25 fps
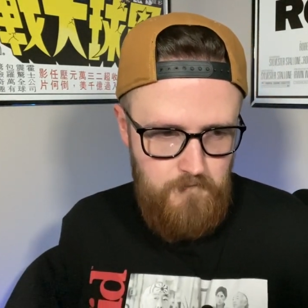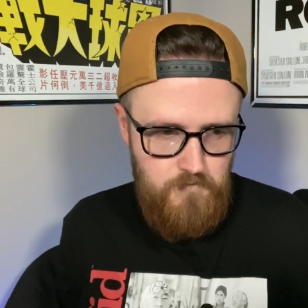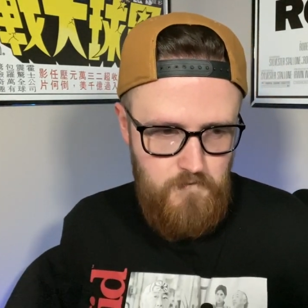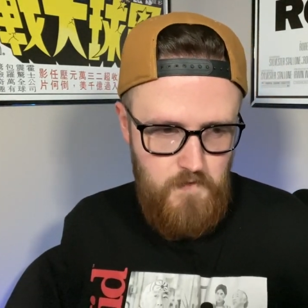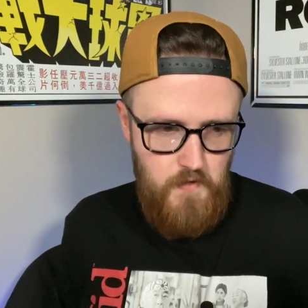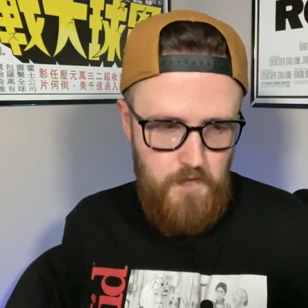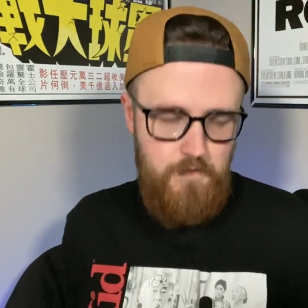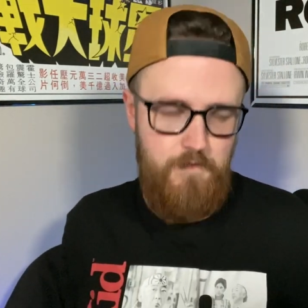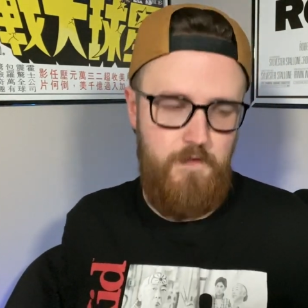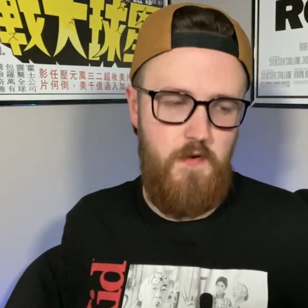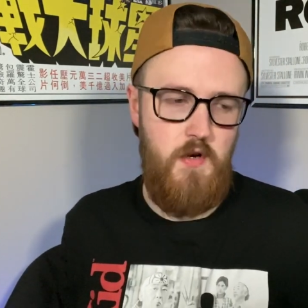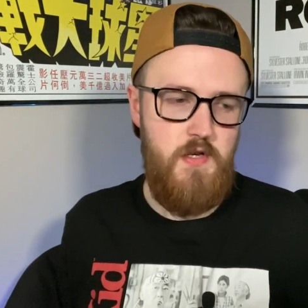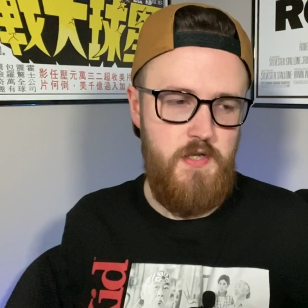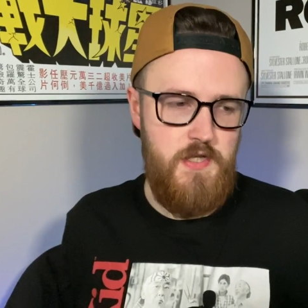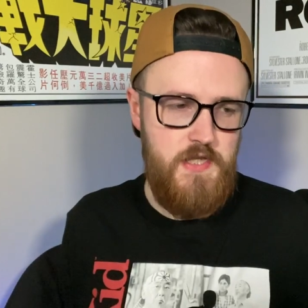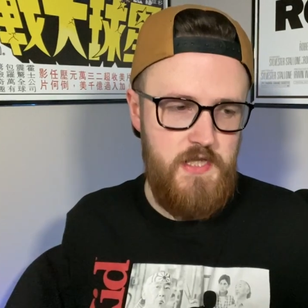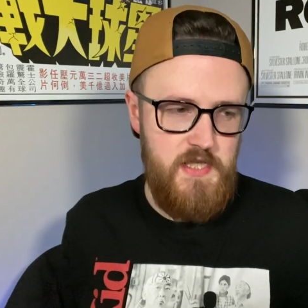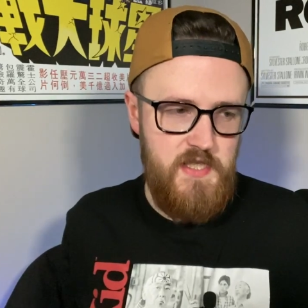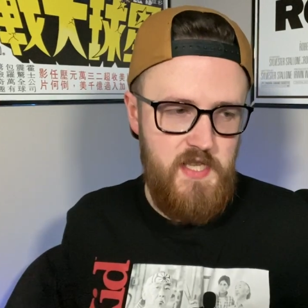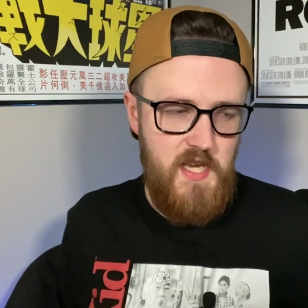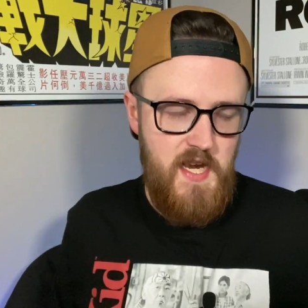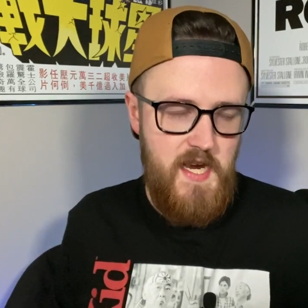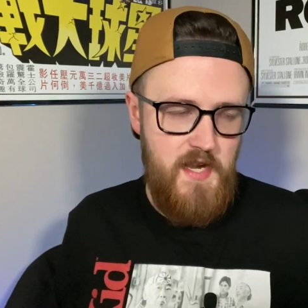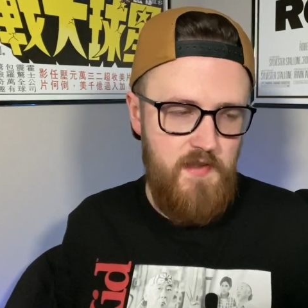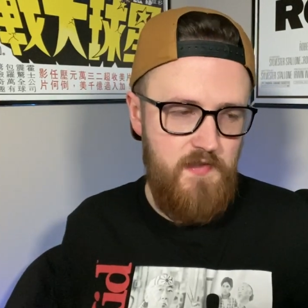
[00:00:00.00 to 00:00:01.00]
The first
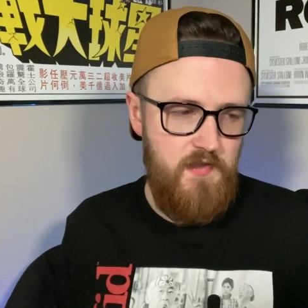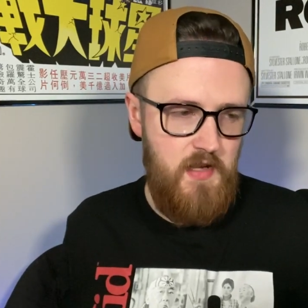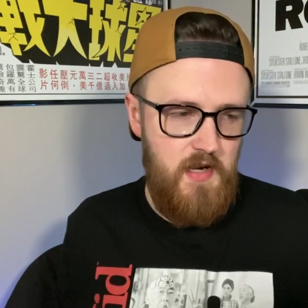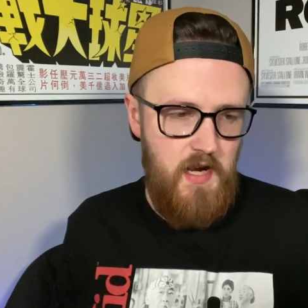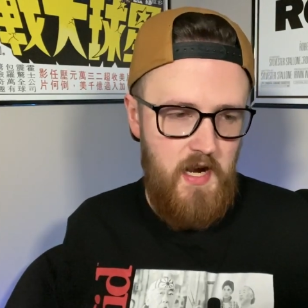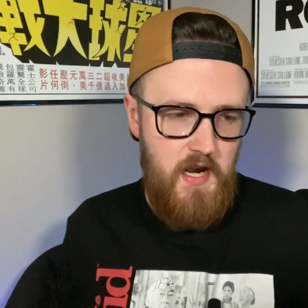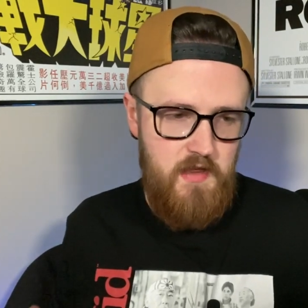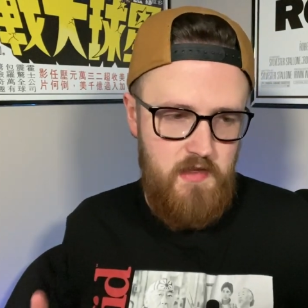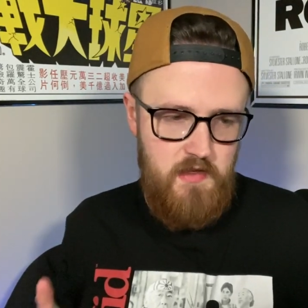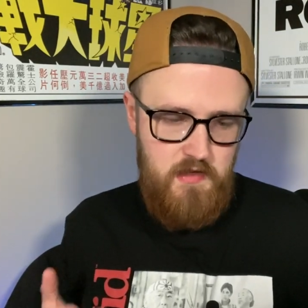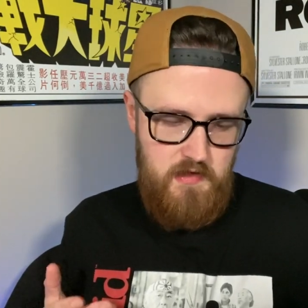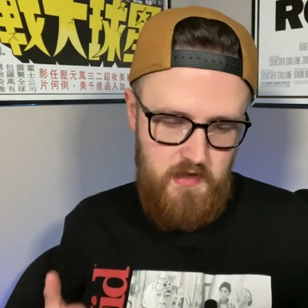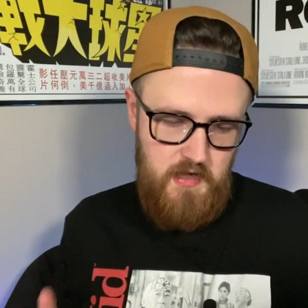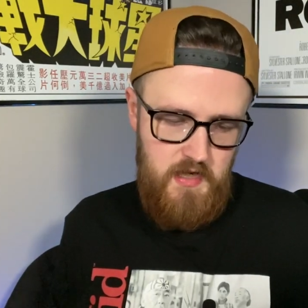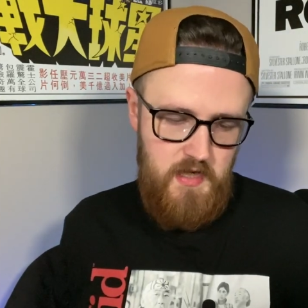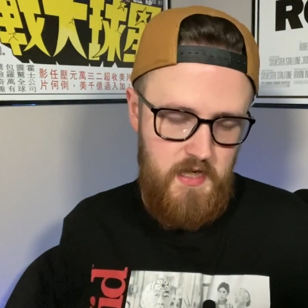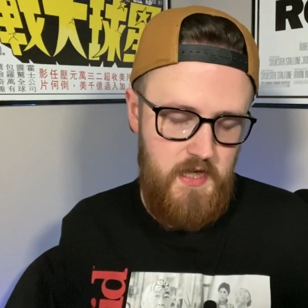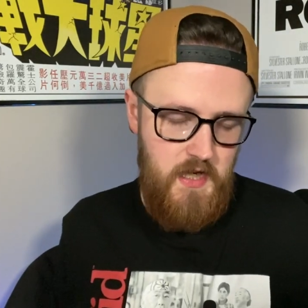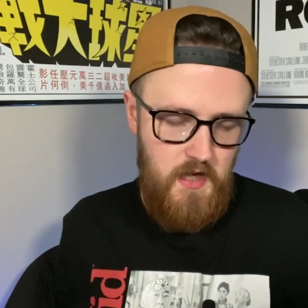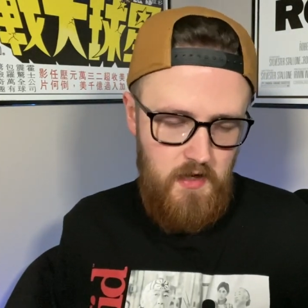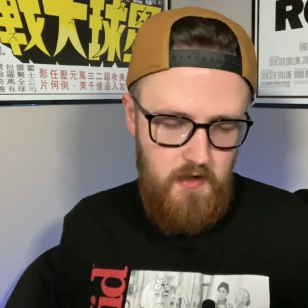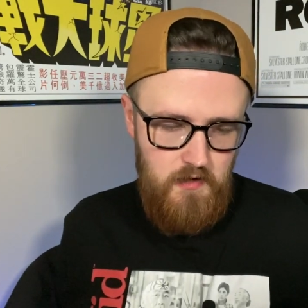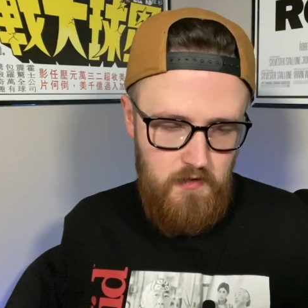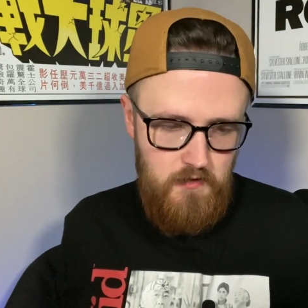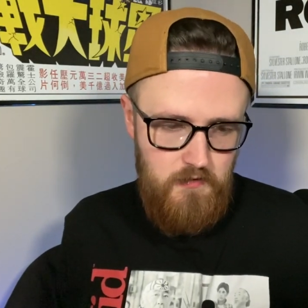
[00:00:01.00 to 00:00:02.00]
thing that I think
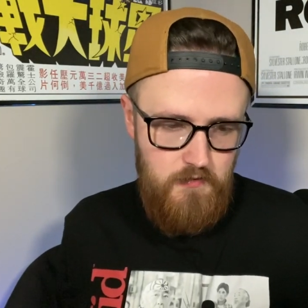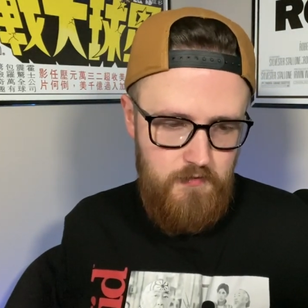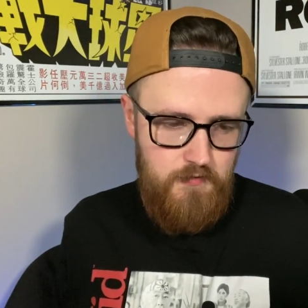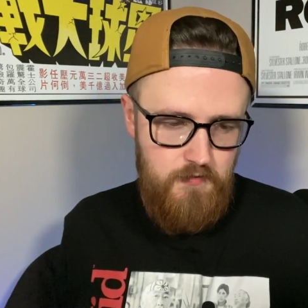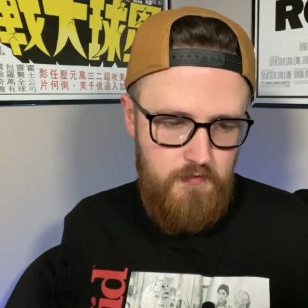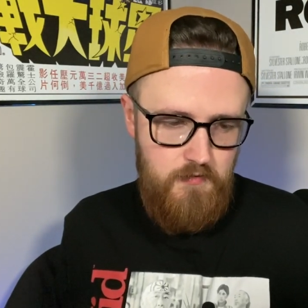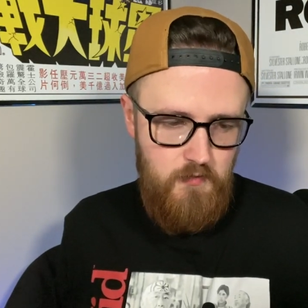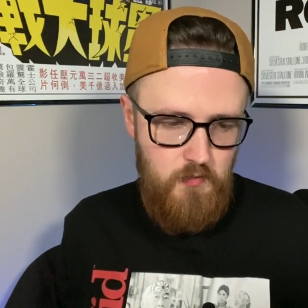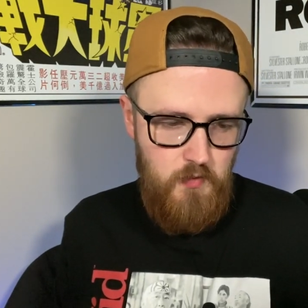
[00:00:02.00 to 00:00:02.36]
of